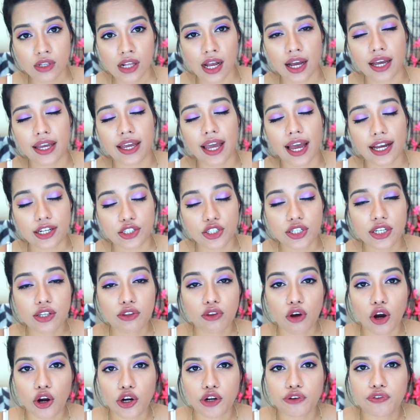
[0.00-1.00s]
I actually
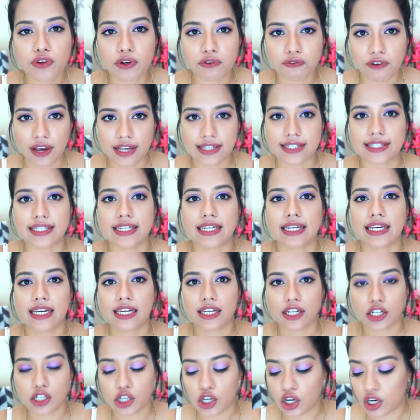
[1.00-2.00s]
thought of investing
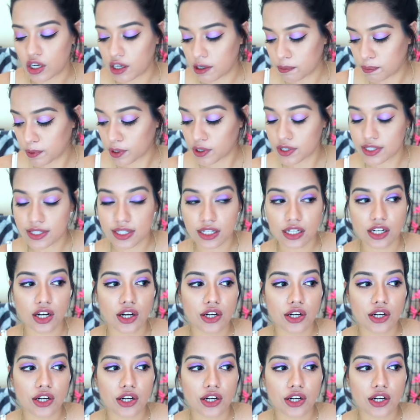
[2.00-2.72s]
in a curler because the